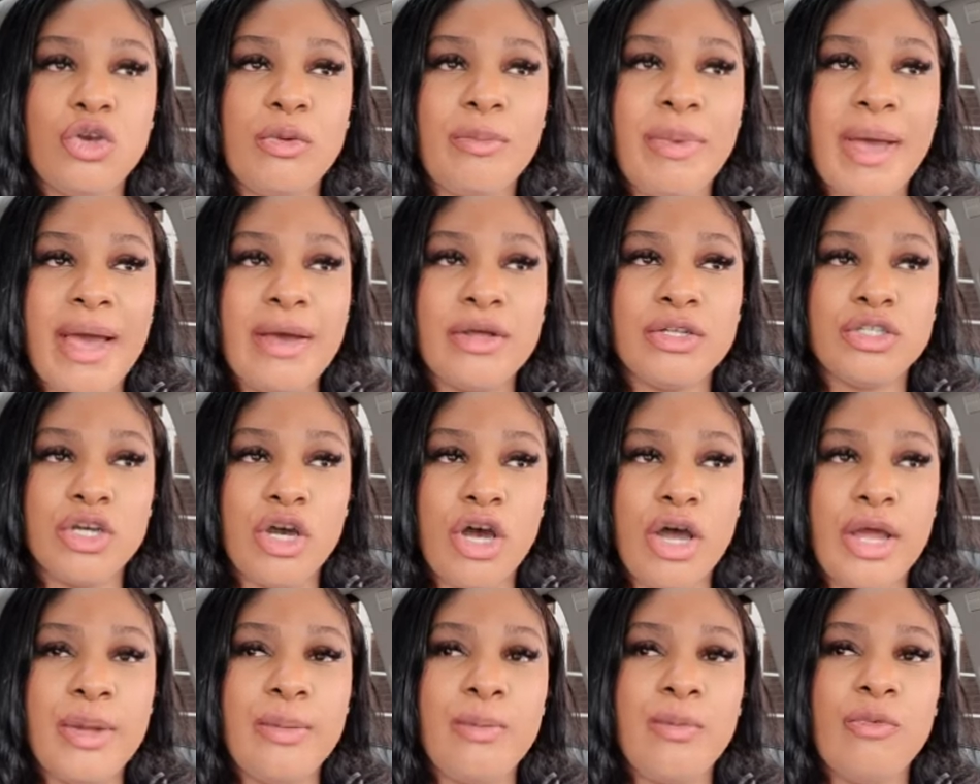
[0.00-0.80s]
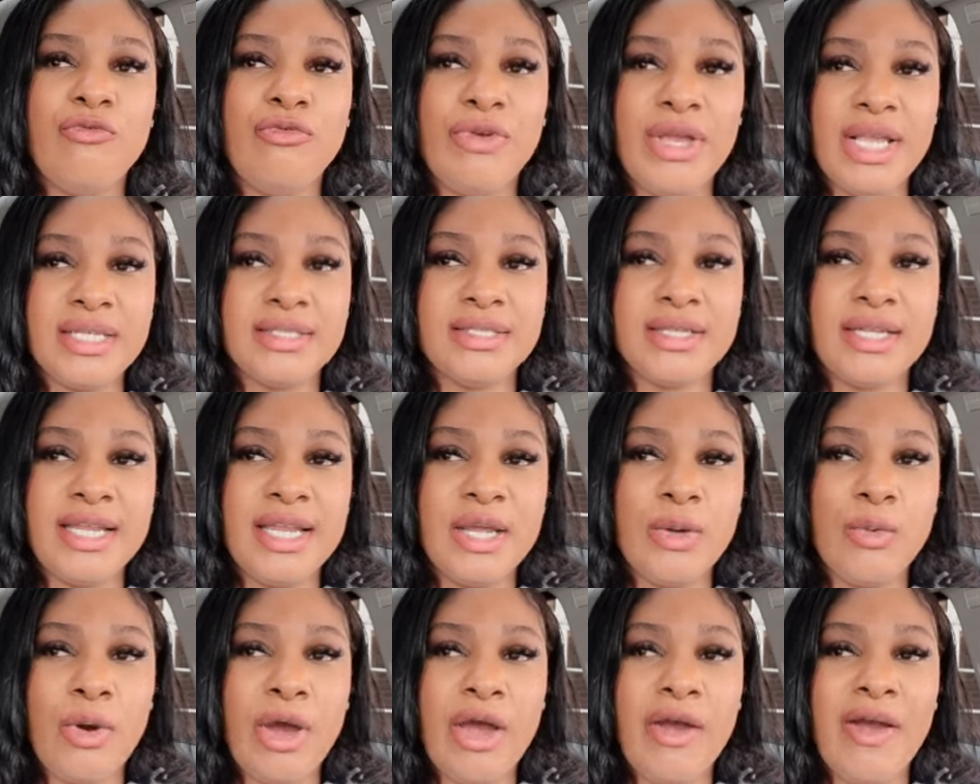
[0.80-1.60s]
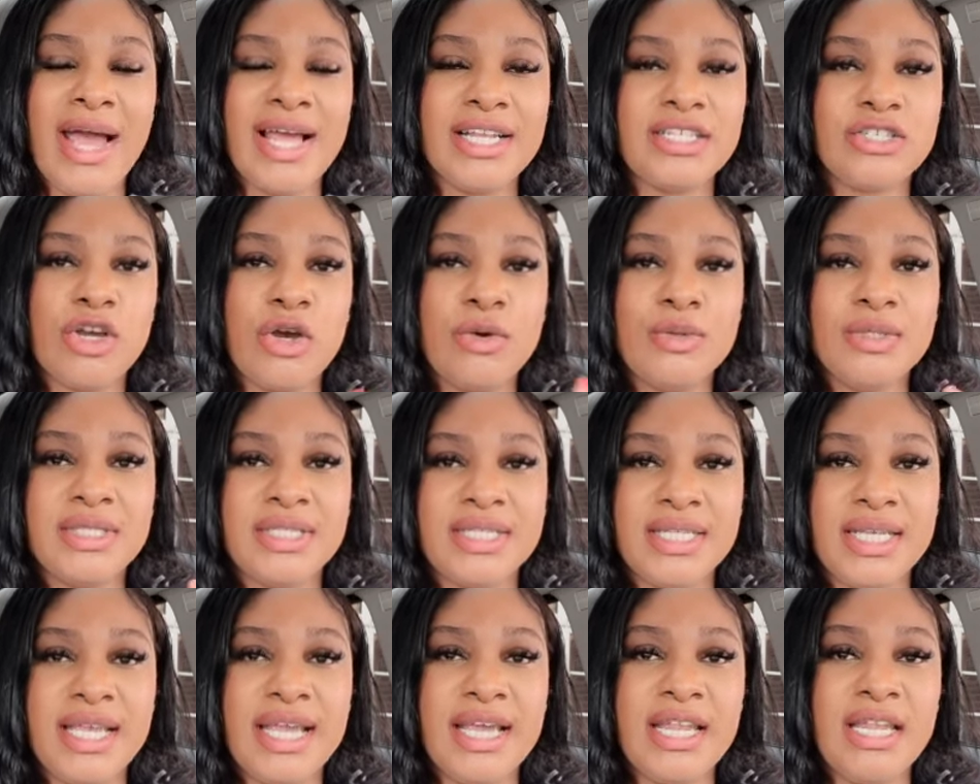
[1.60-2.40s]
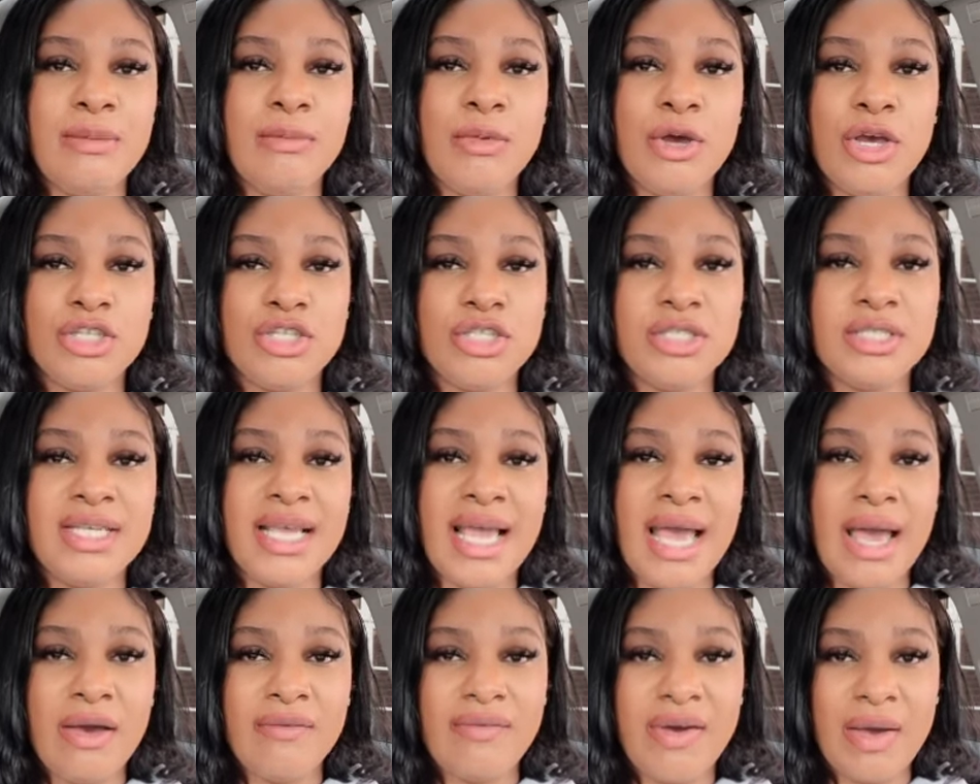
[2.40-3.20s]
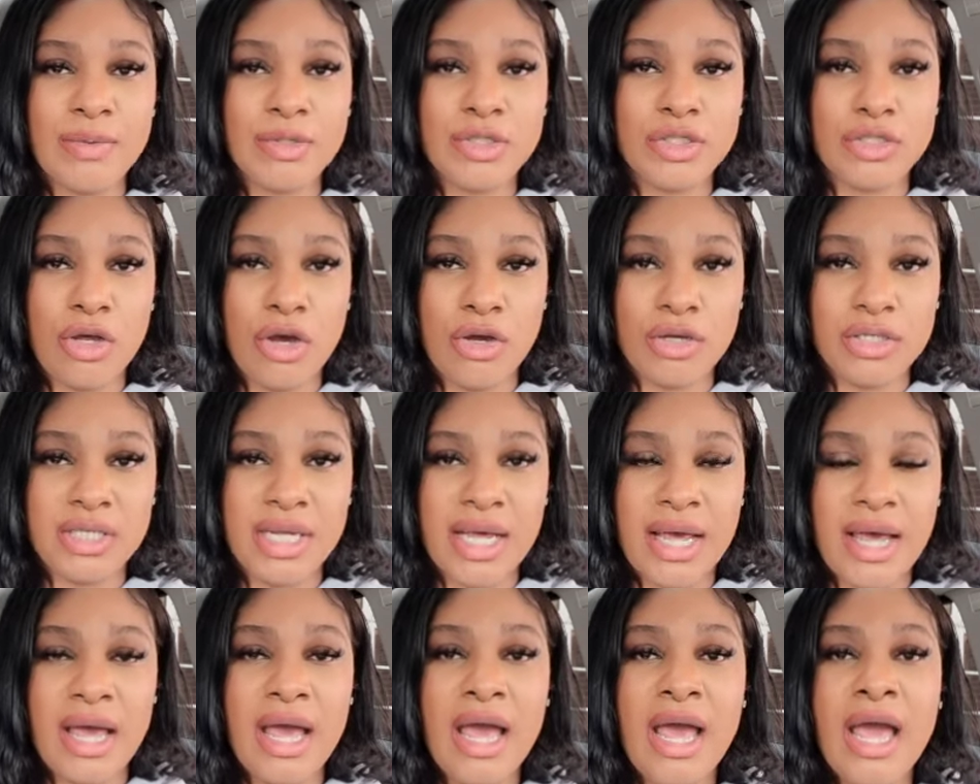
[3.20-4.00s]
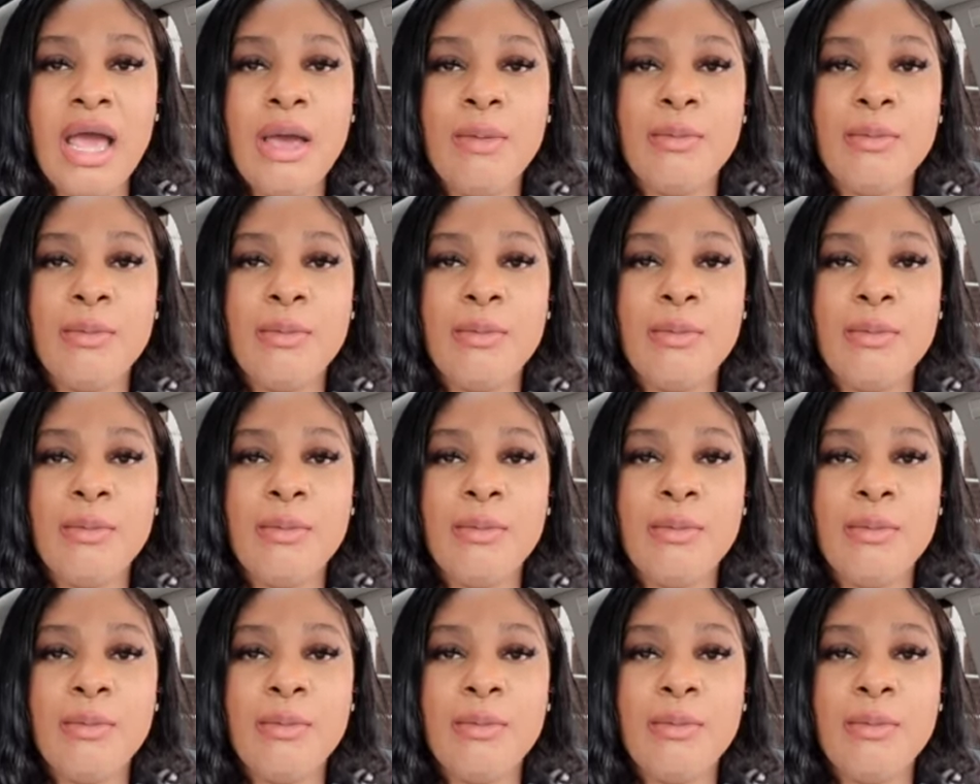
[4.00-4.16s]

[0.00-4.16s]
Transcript: you about a time recently where I had to go and see an emergency out of hours doctor